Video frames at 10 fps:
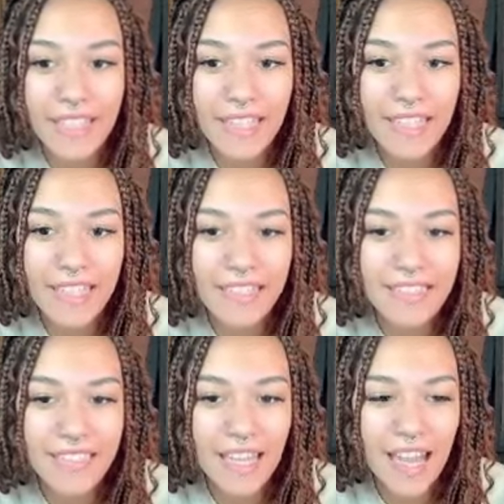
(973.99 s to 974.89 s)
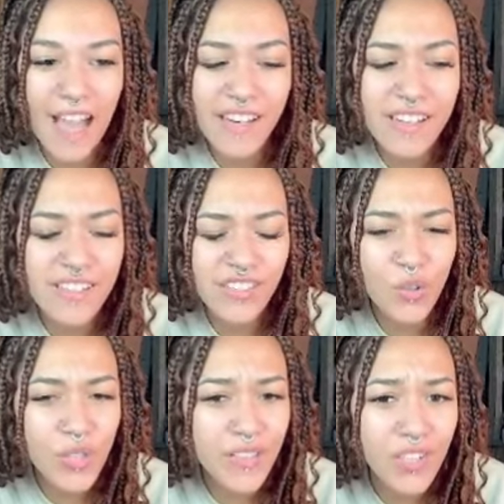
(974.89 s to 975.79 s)
And I
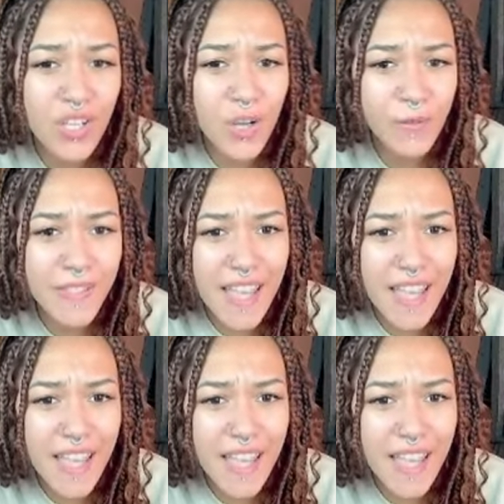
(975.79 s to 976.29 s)
don't even know if there's